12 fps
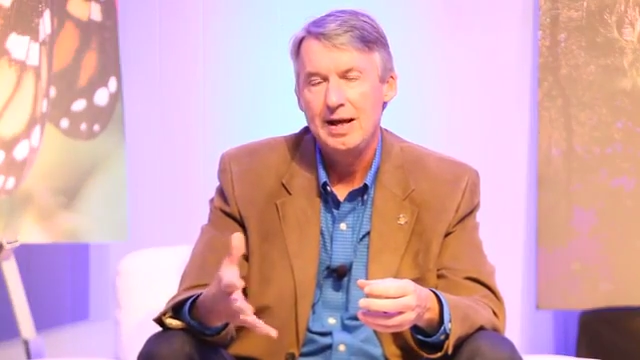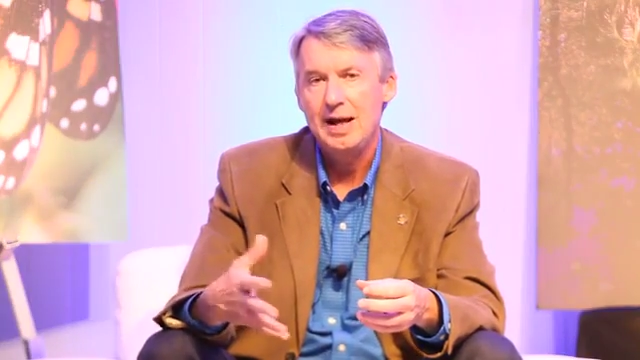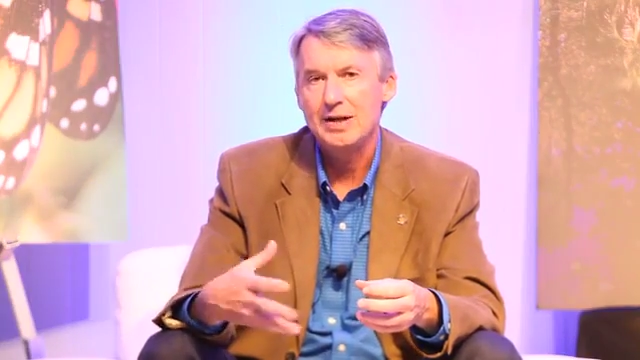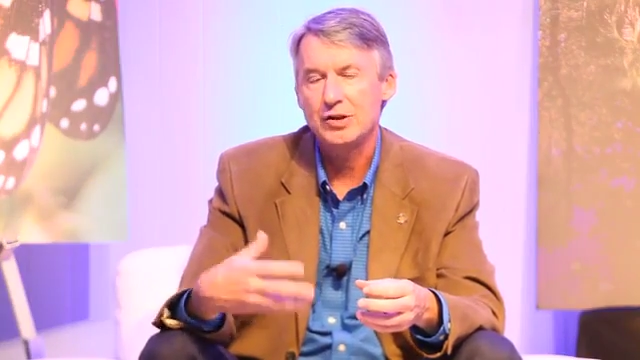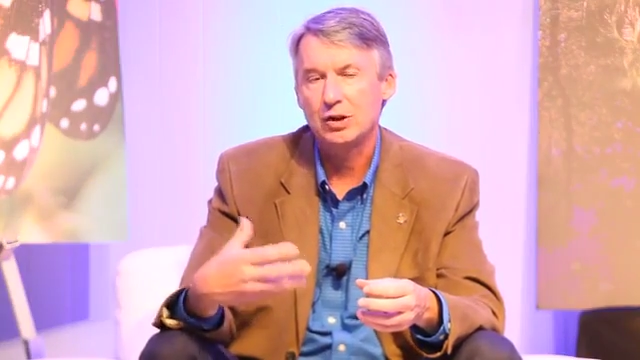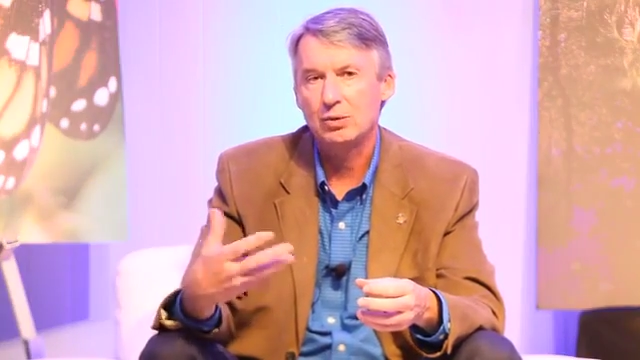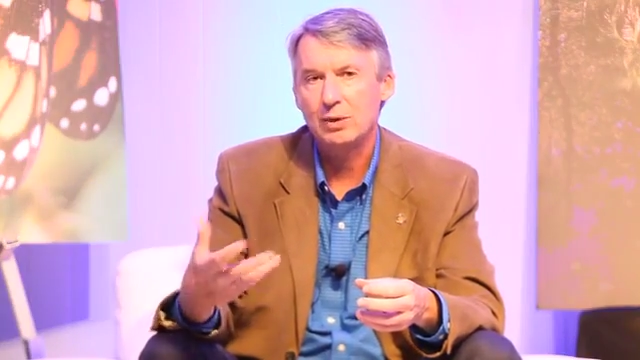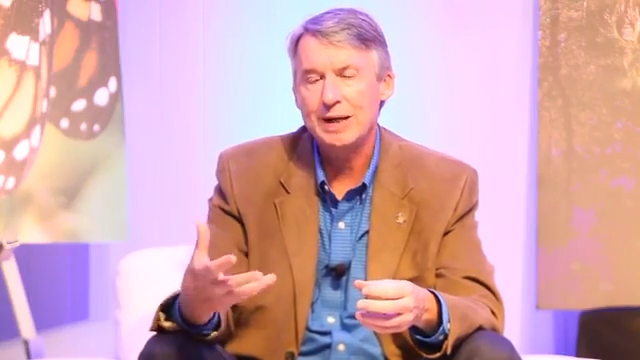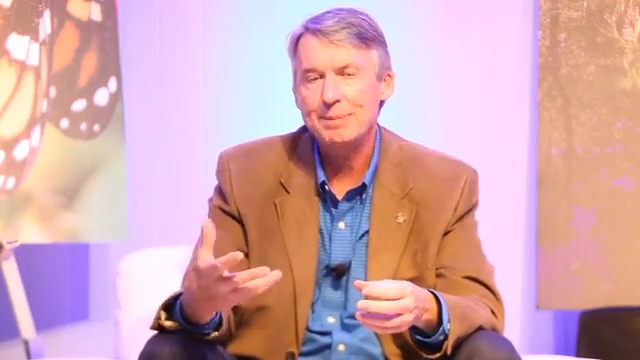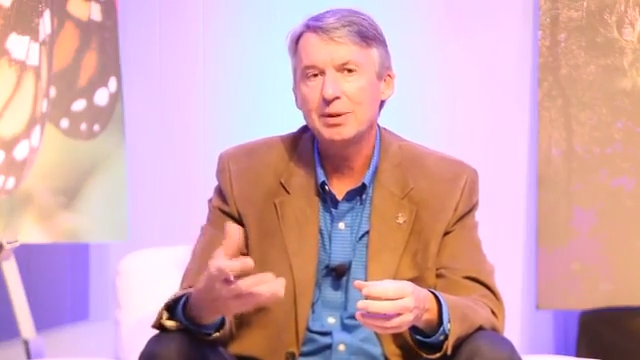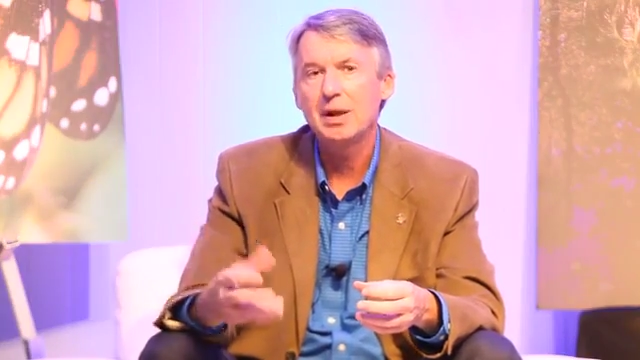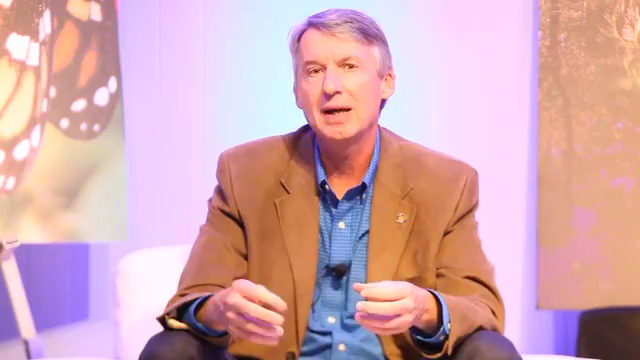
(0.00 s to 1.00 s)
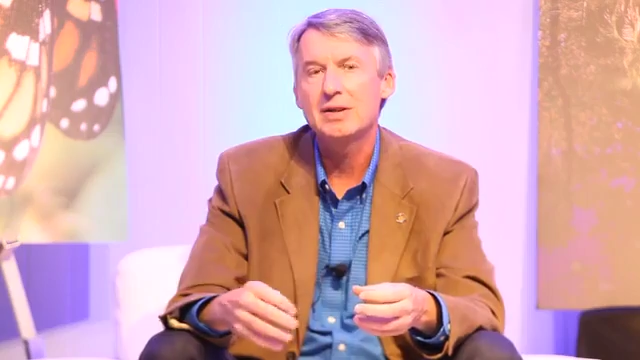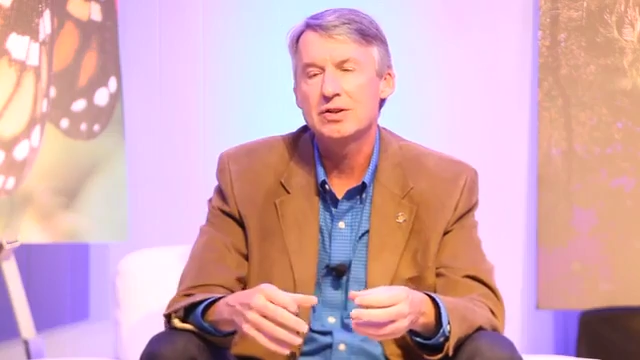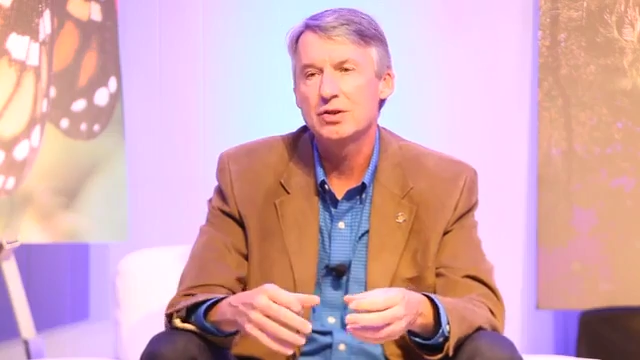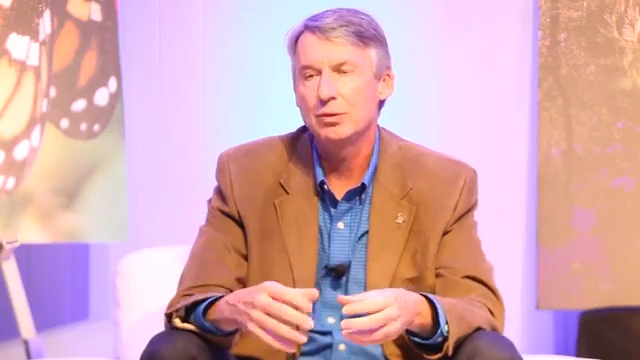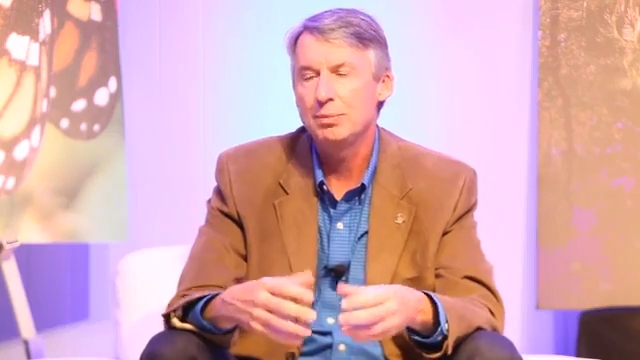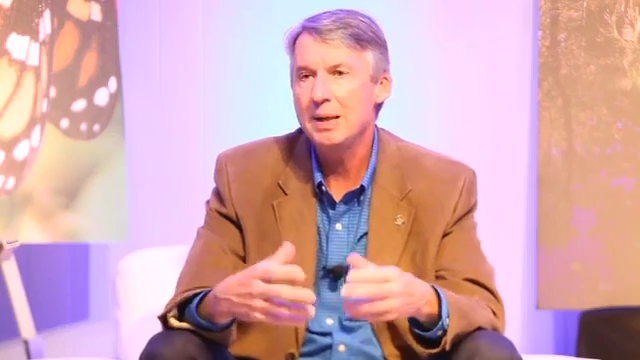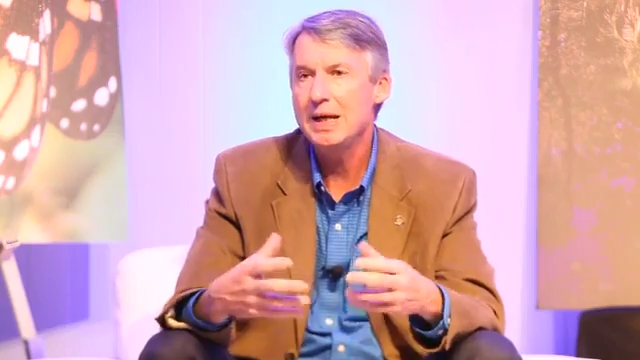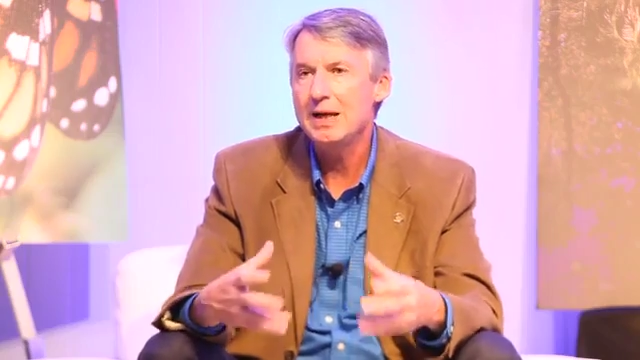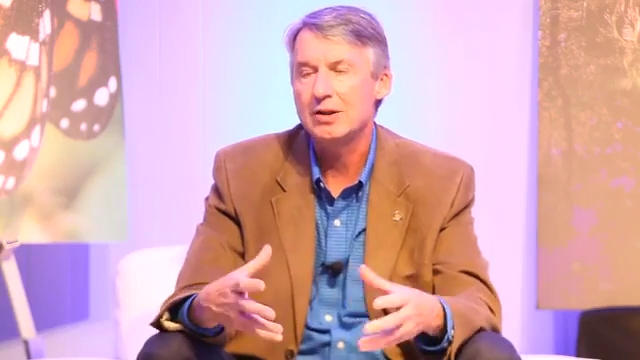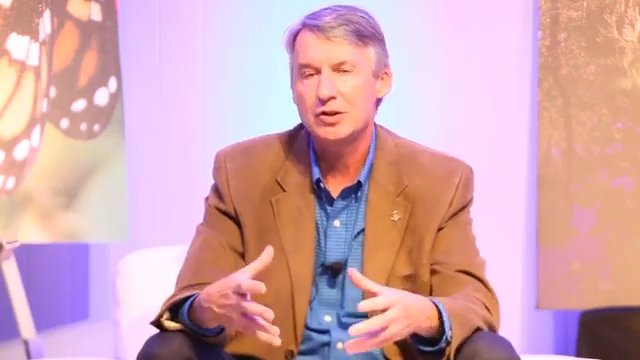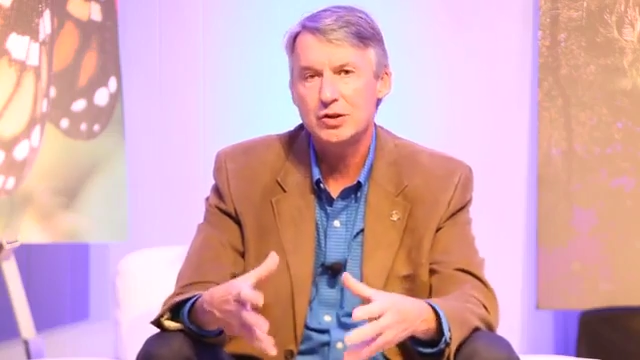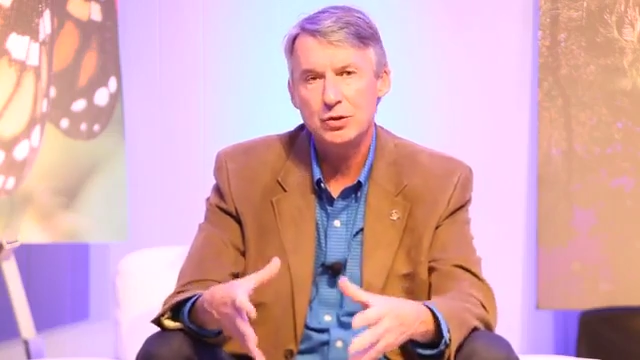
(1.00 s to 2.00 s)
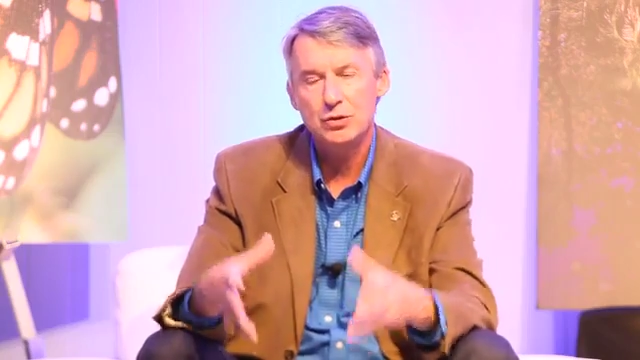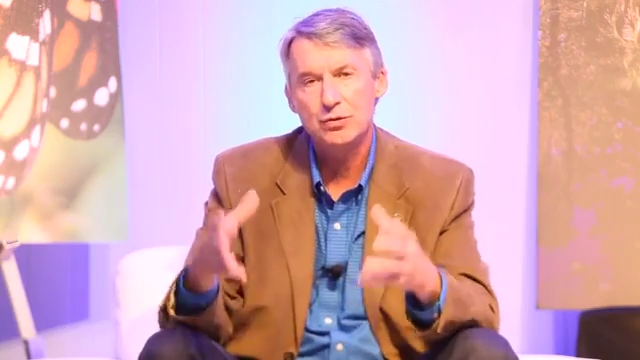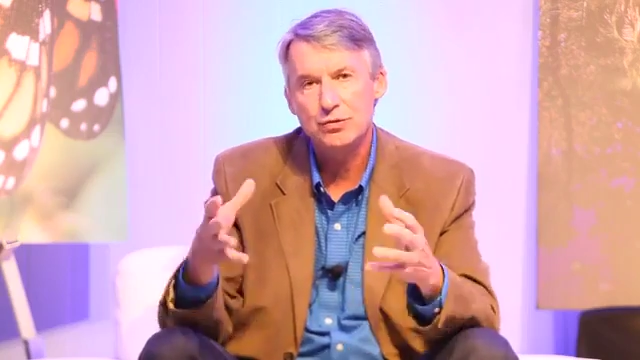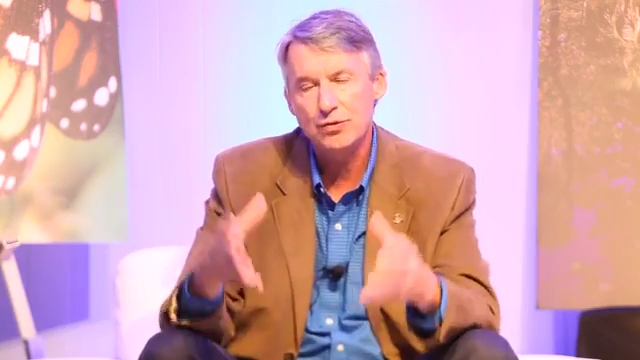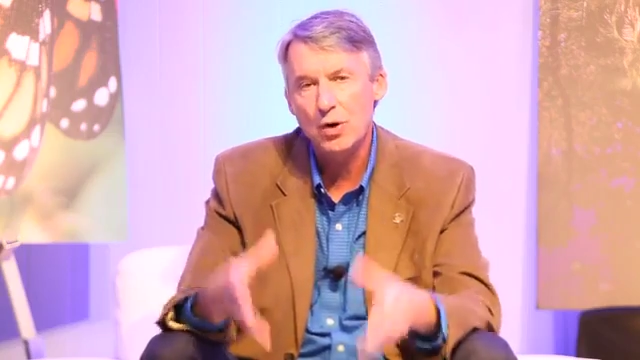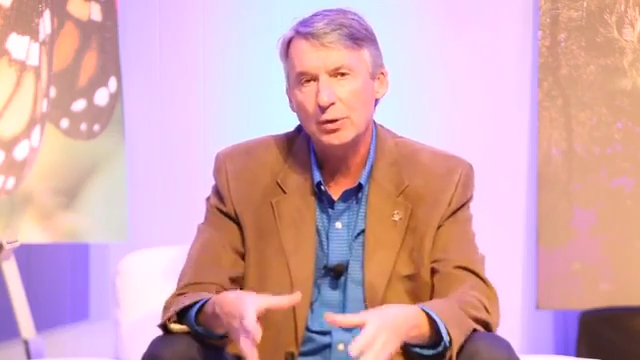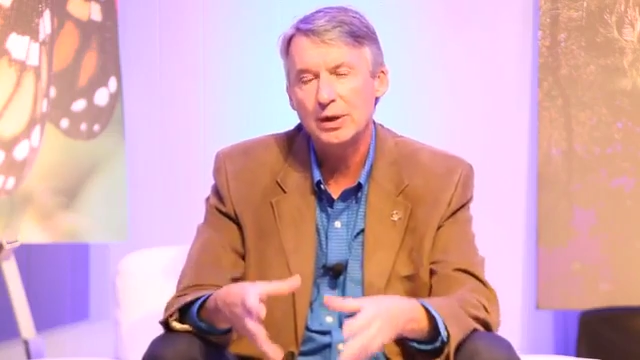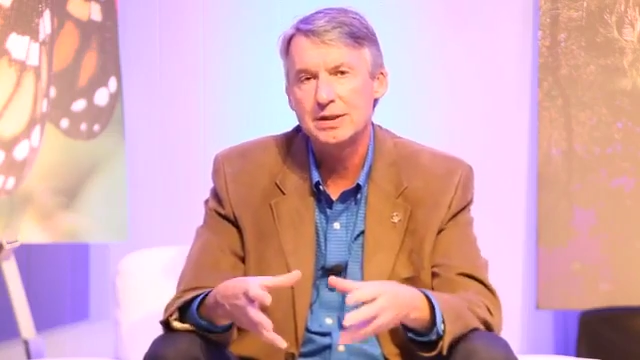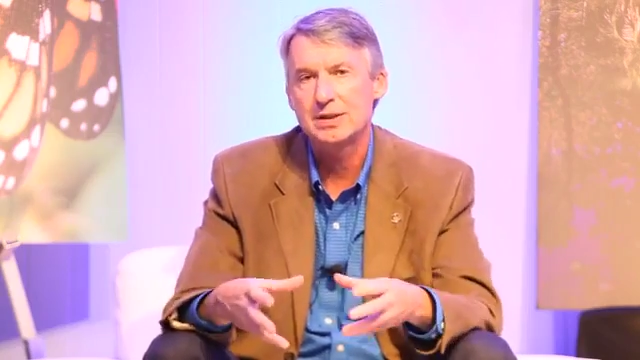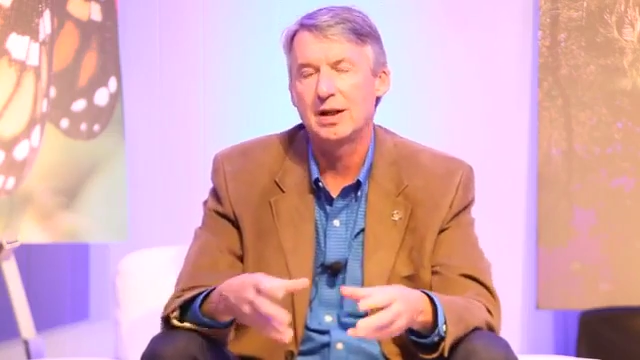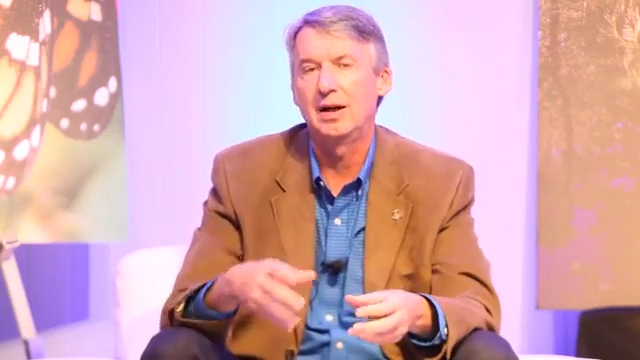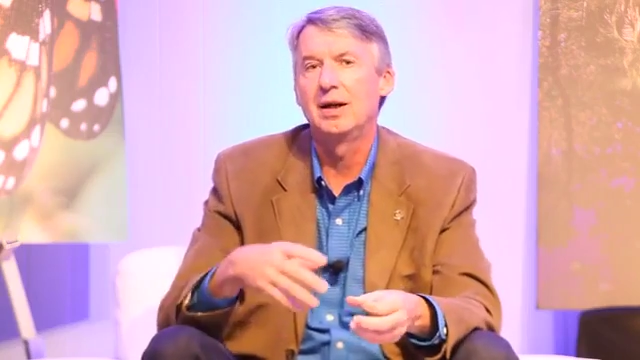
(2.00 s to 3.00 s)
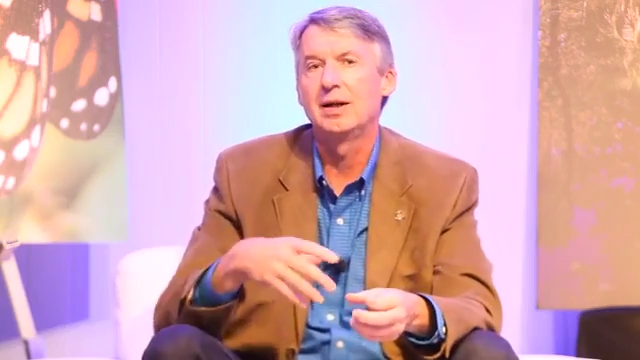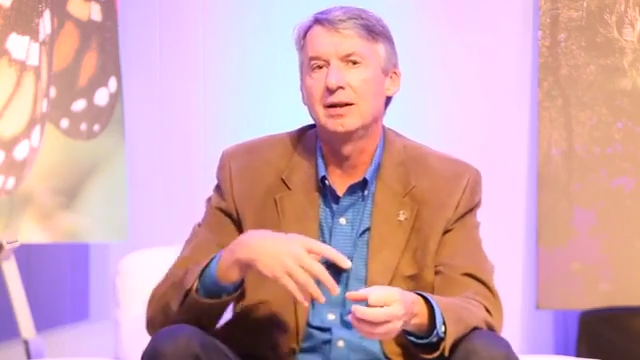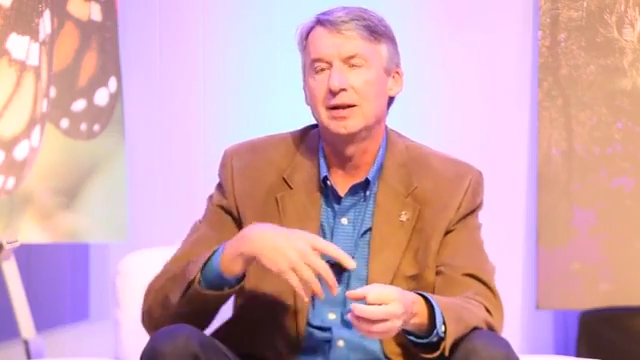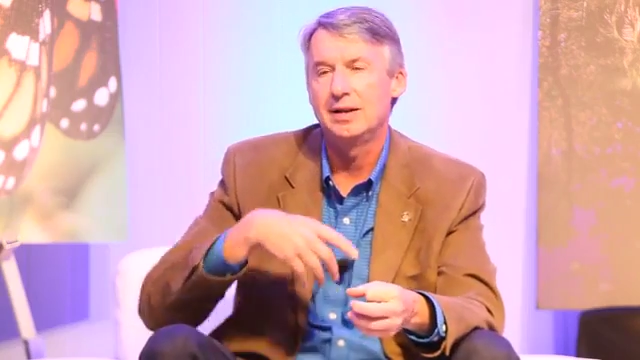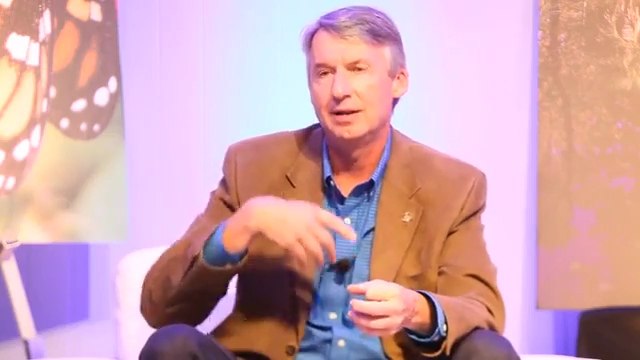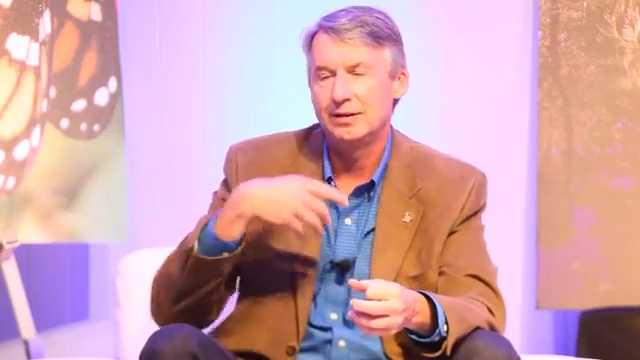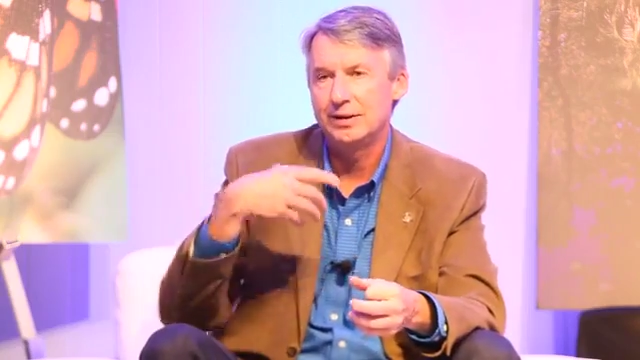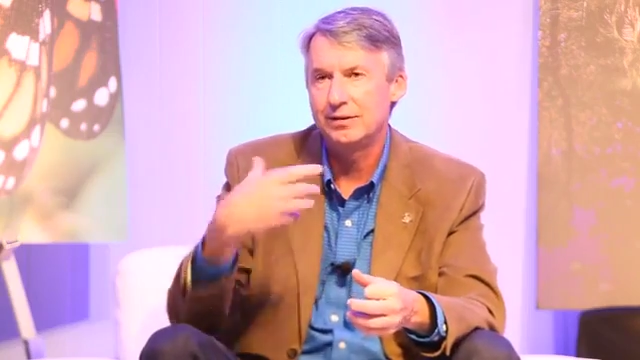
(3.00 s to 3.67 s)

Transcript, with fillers: It's a great place to be a student focused on the,